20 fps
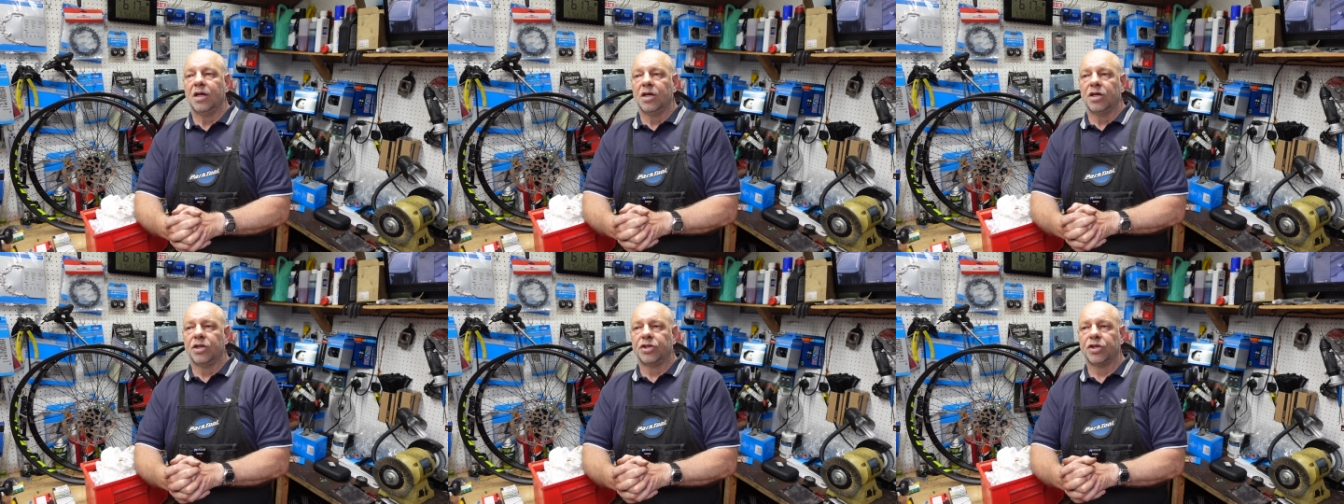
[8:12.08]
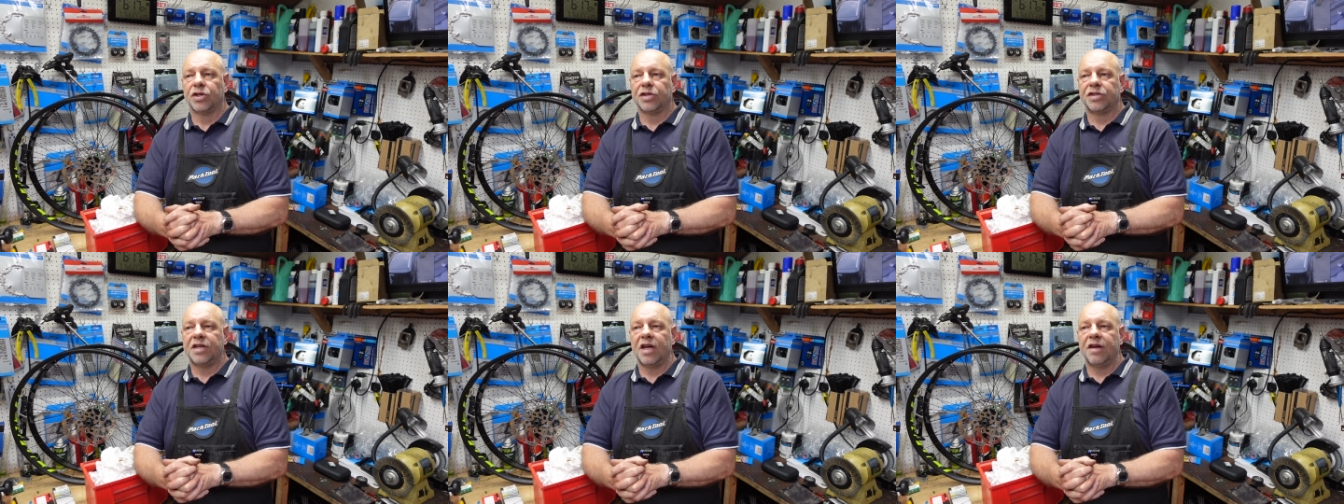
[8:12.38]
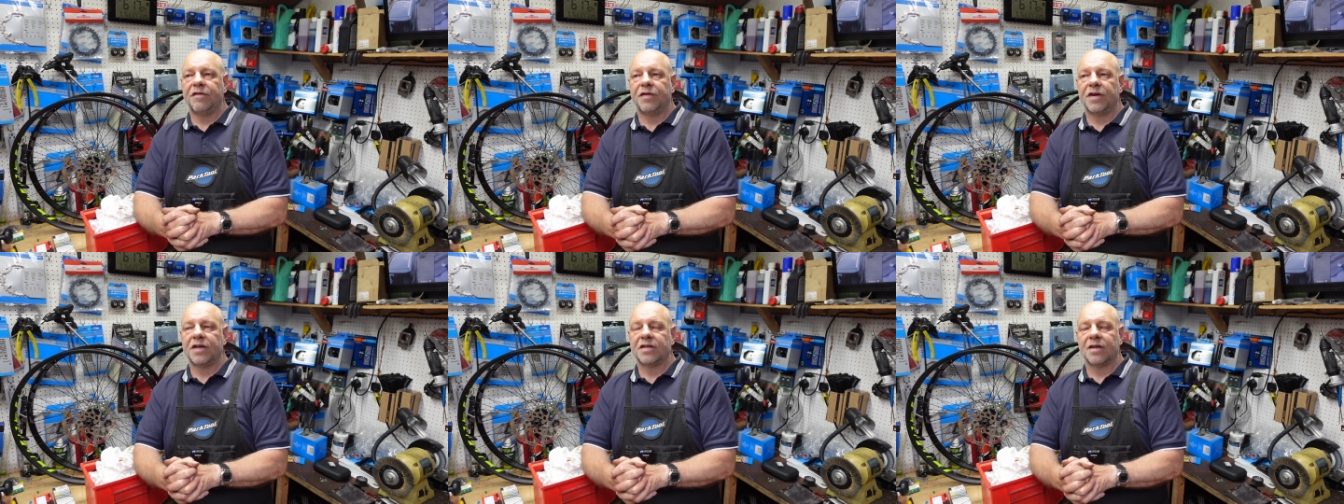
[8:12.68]
So
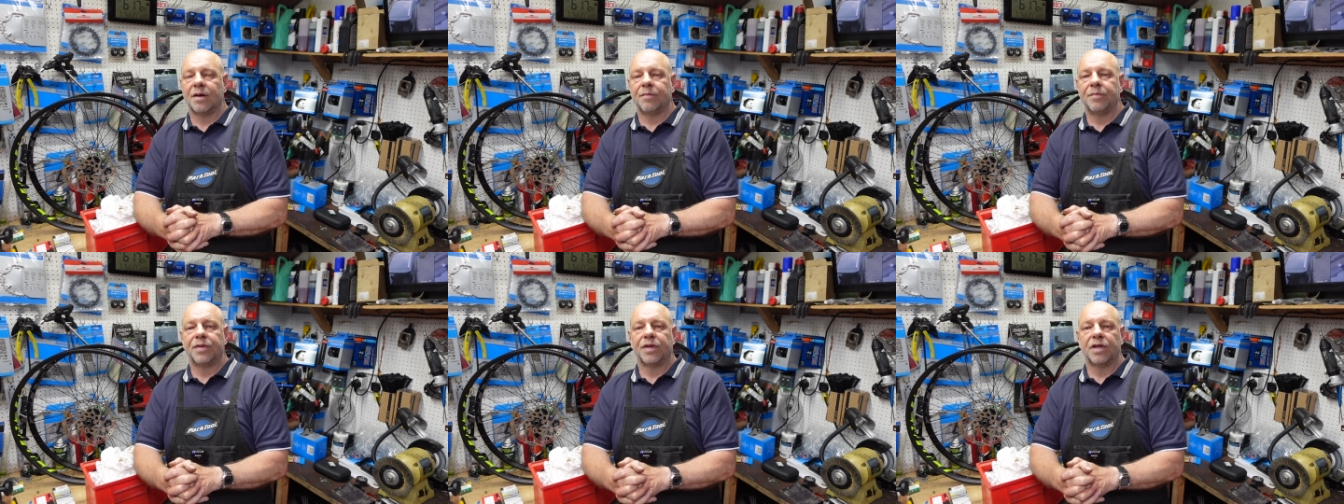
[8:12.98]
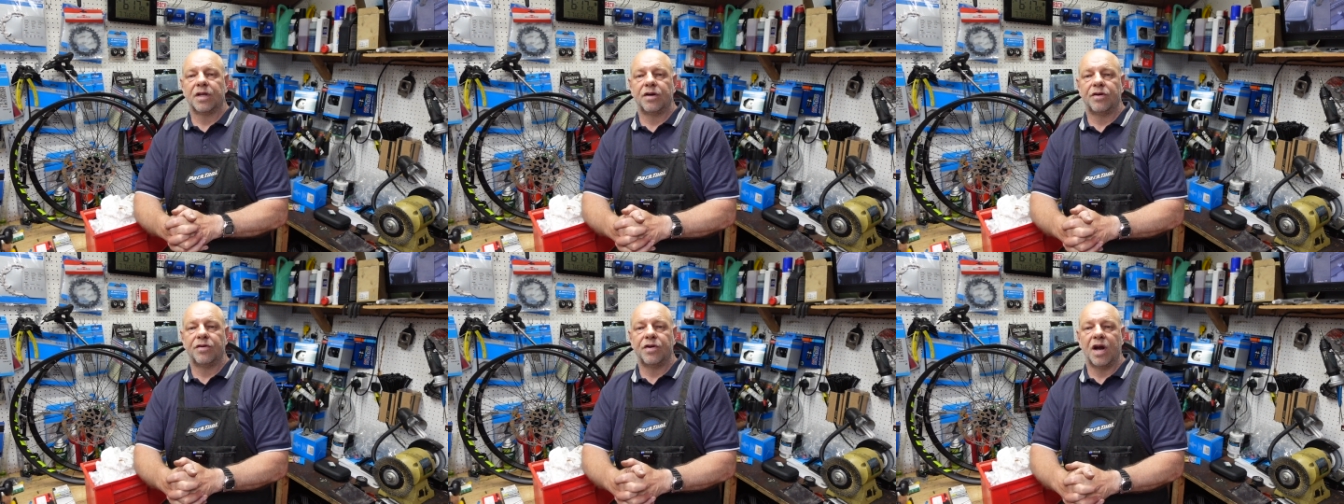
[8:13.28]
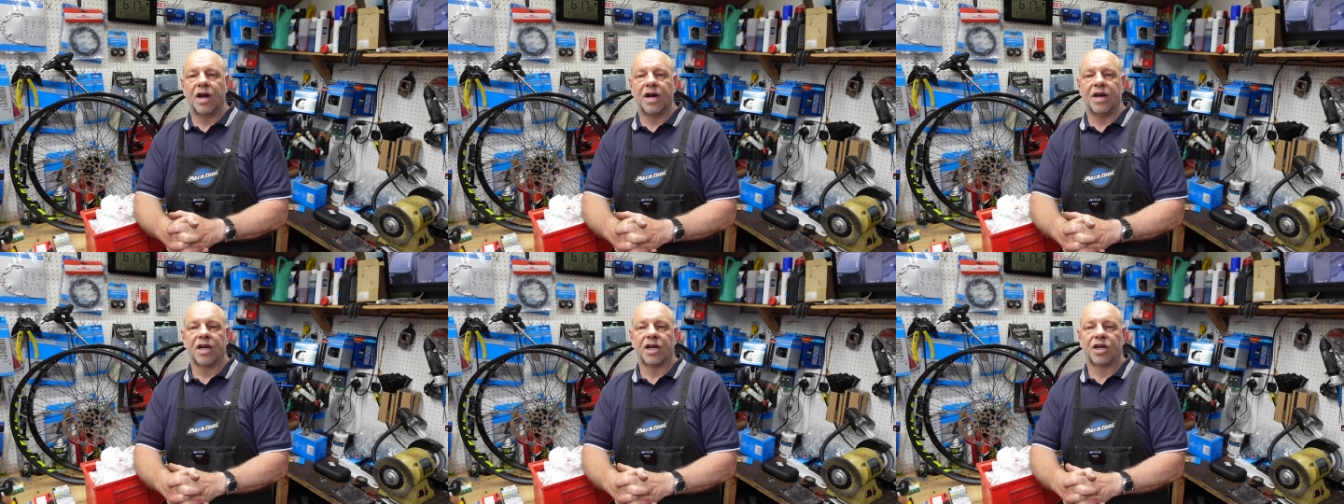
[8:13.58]
say for example they're
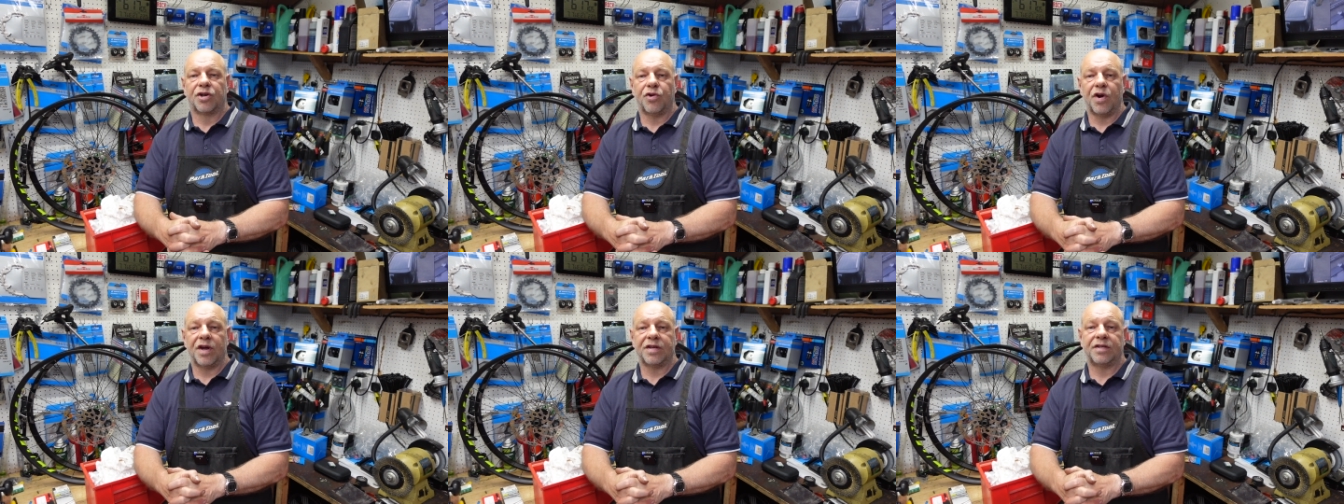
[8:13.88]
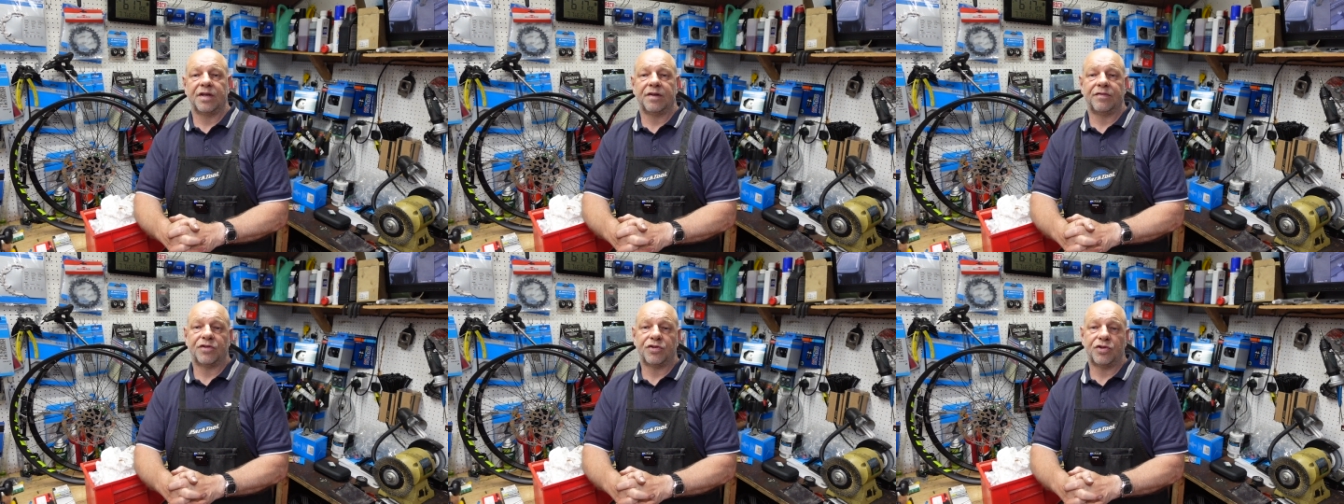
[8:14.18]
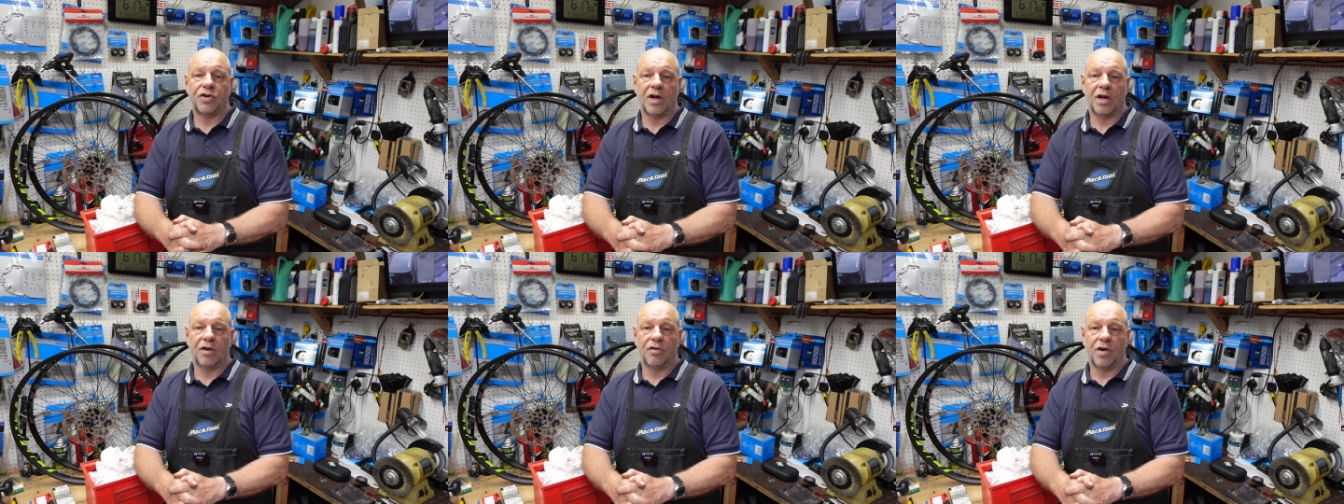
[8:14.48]
an aggressive
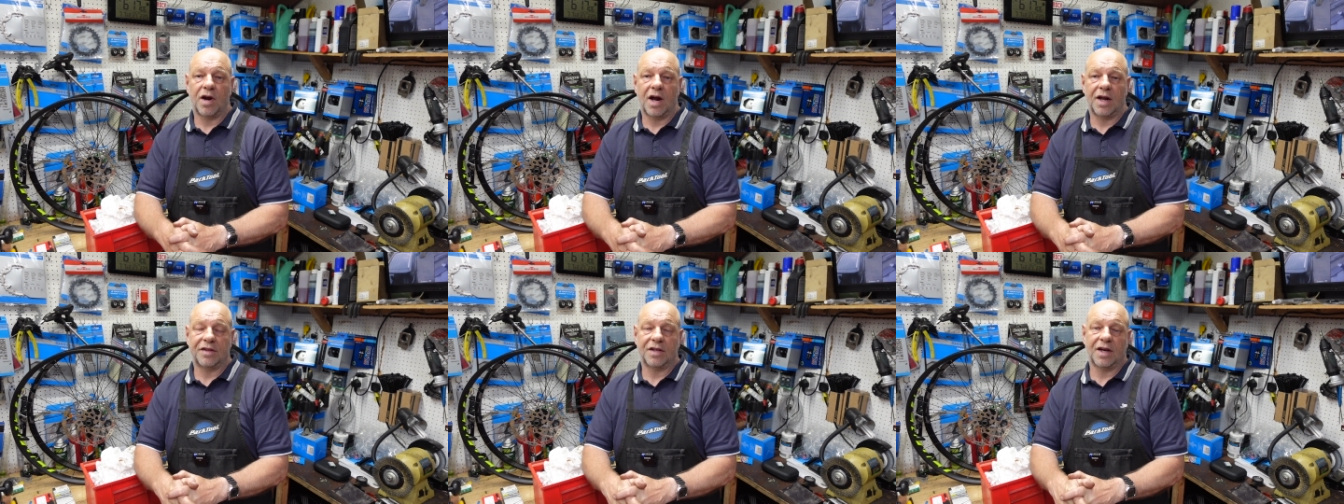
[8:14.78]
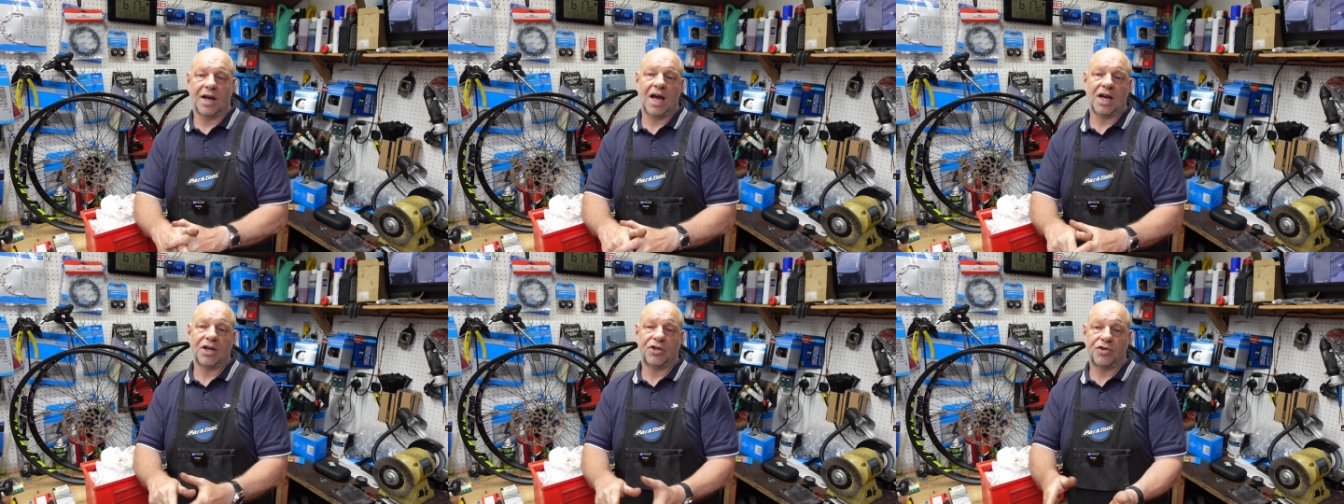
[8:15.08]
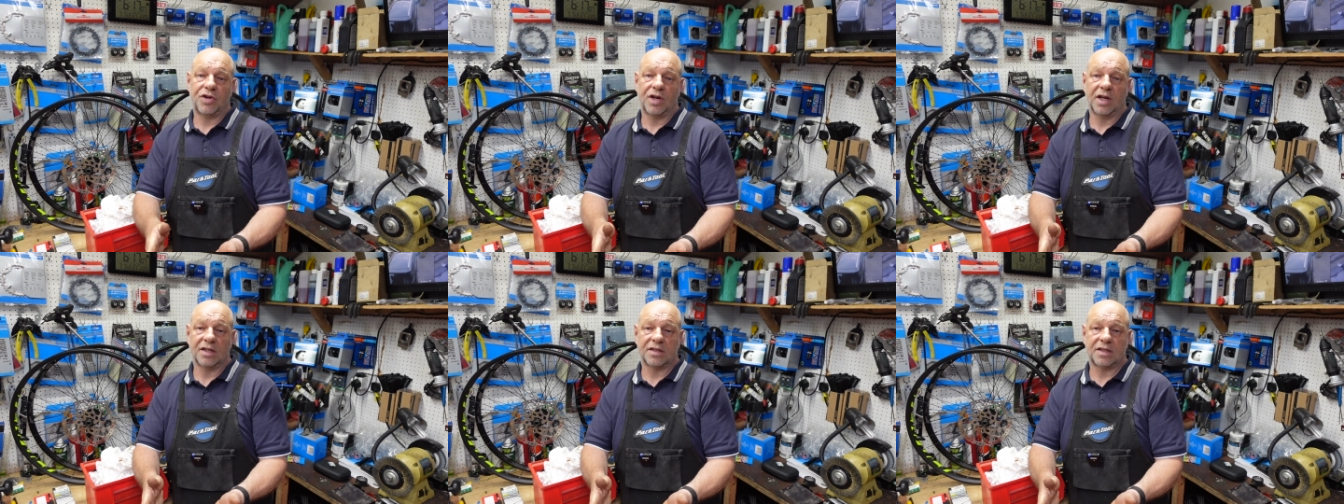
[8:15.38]
trail rider light
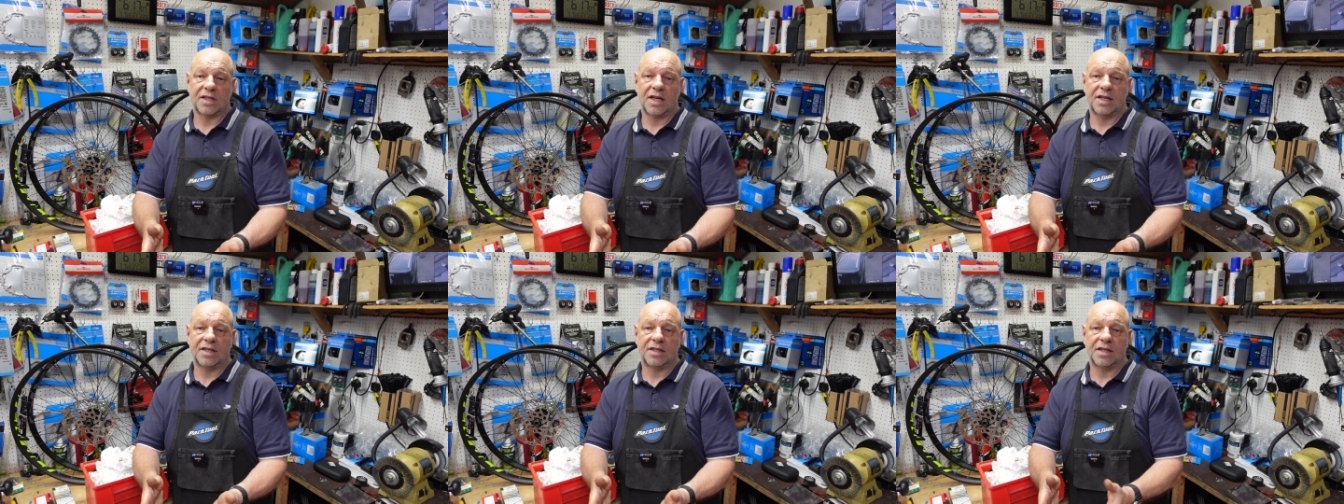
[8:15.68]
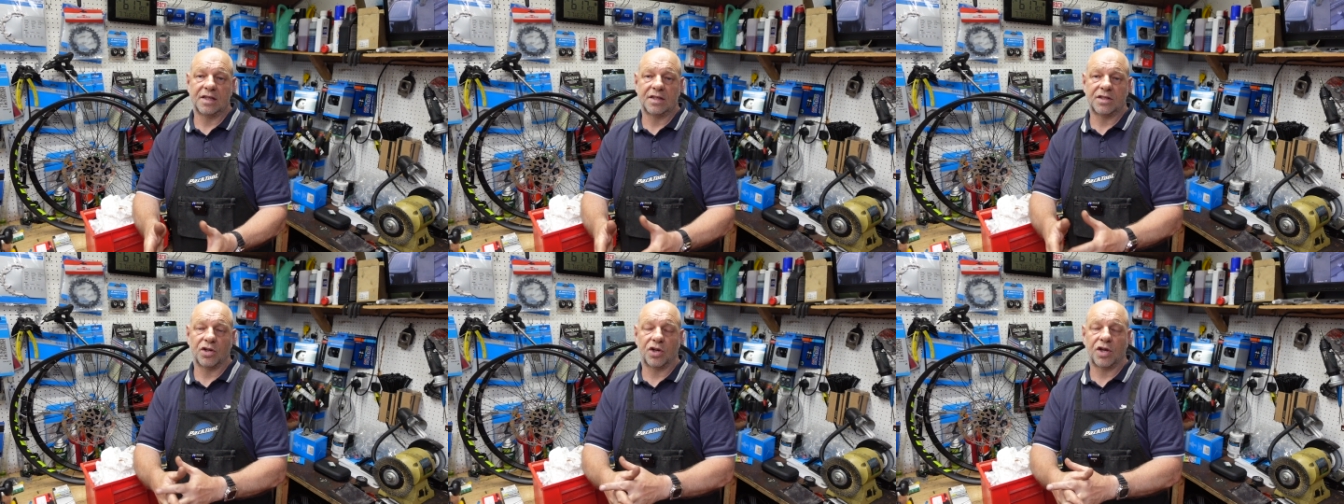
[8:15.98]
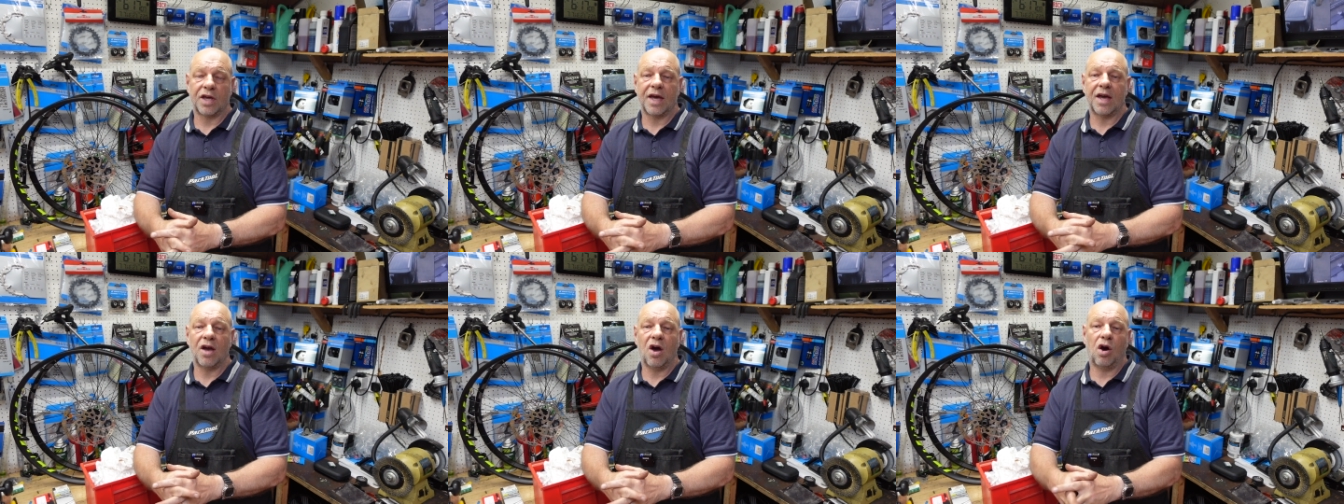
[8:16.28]
trail centres,
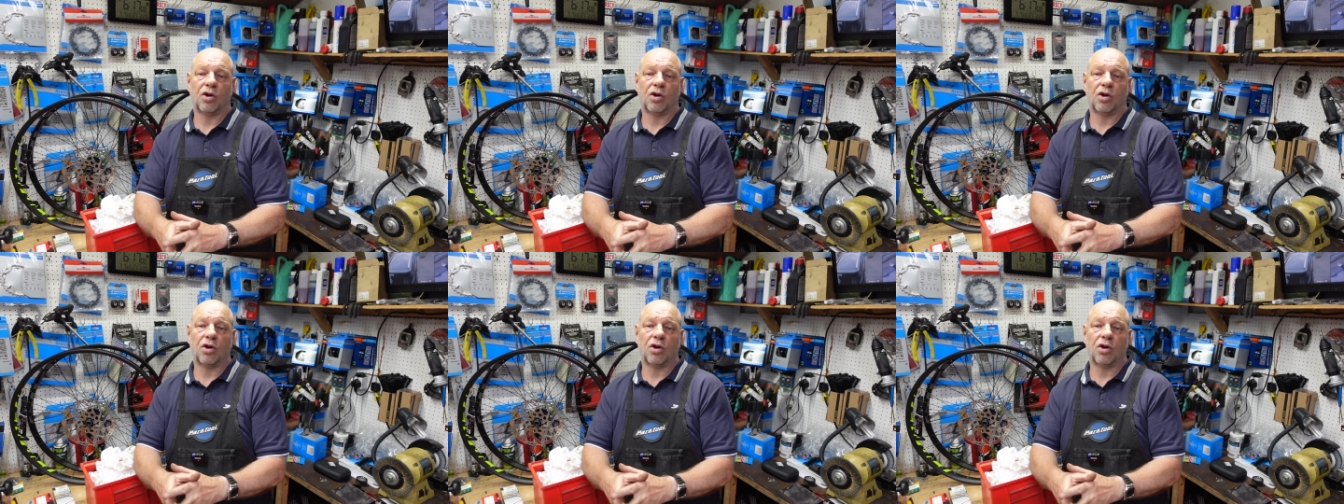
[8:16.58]
okay,